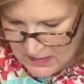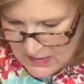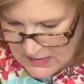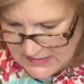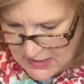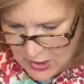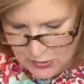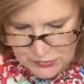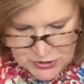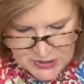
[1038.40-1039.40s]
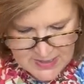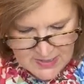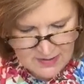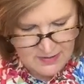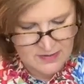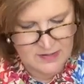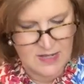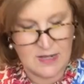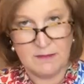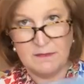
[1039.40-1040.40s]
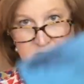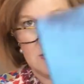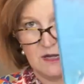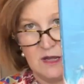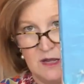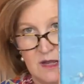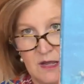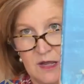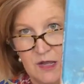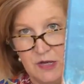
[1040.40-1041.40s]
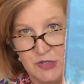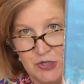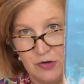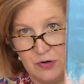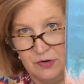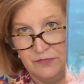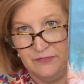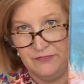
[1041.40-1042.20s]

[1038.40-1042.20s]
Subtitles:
It's an ocean themed journal.